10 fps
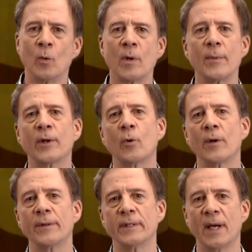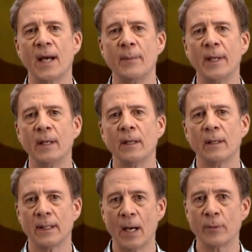we record the timing,
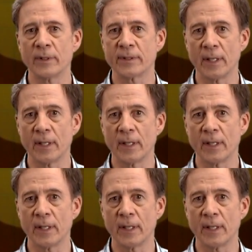loudness,